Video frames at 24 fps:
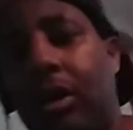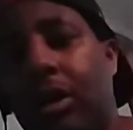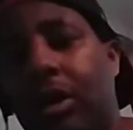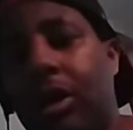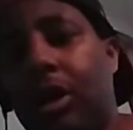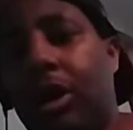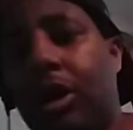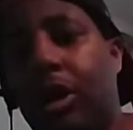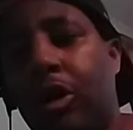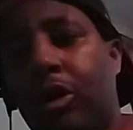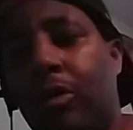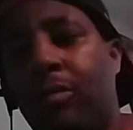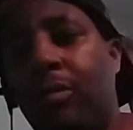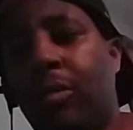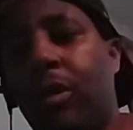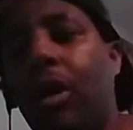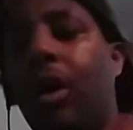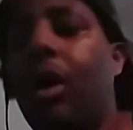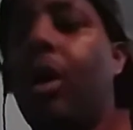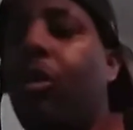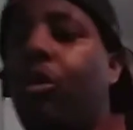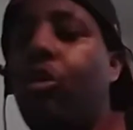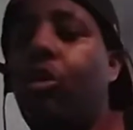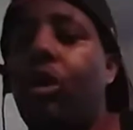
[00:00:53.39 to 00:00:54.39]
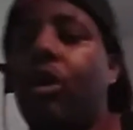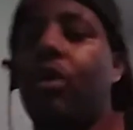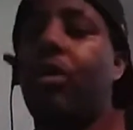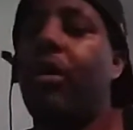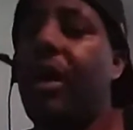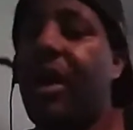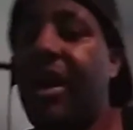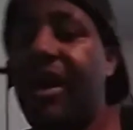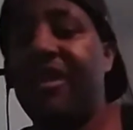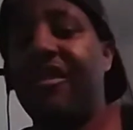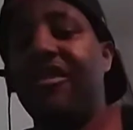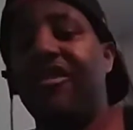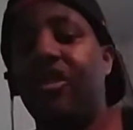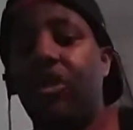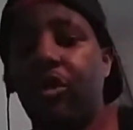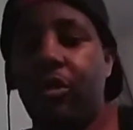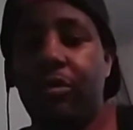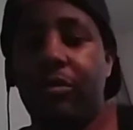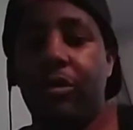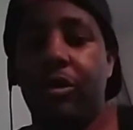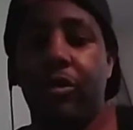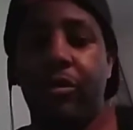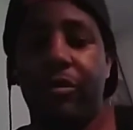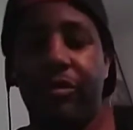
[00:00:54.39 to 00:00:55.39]
Um, well, Hayden's
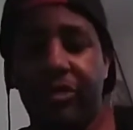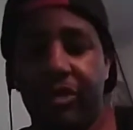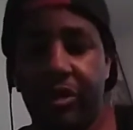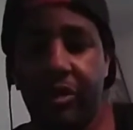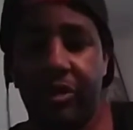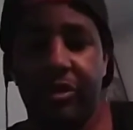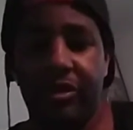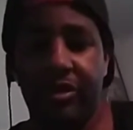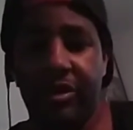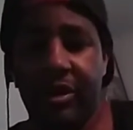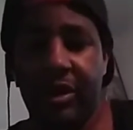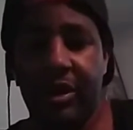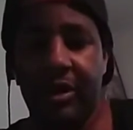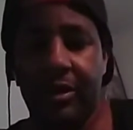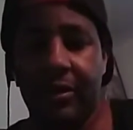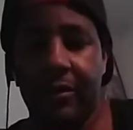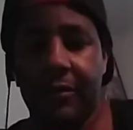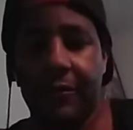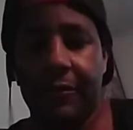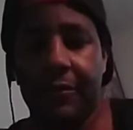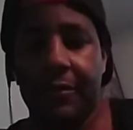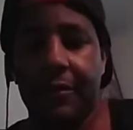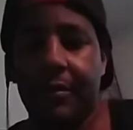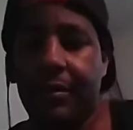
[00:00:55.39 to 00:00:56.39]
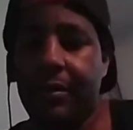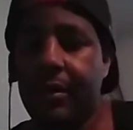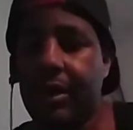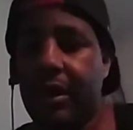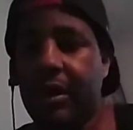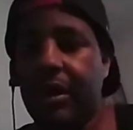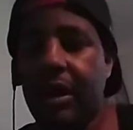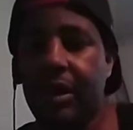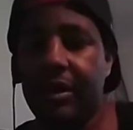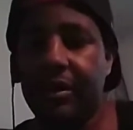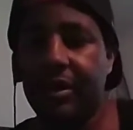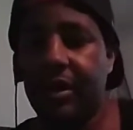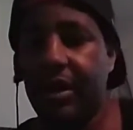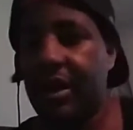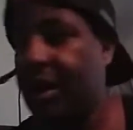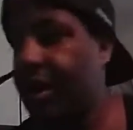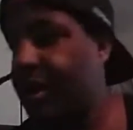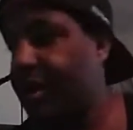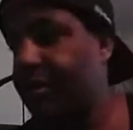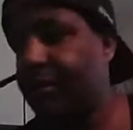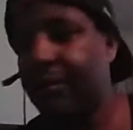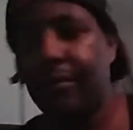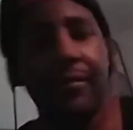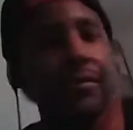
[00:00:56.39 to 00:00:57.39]
Hope Totes Shirts Day. And I got the
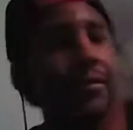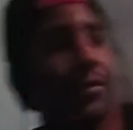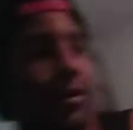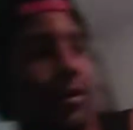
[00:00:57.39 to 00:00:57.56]
hat.